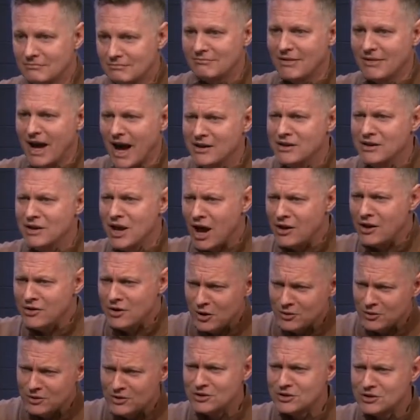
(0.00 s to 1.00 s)
I, I,
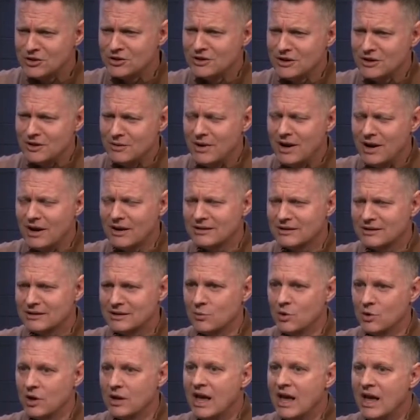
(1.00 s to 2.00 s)
know the church in America
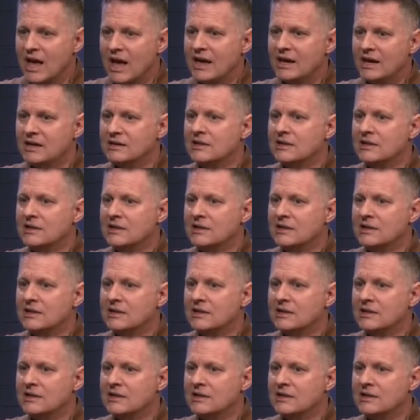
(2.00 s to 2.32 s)
somewhat, sure.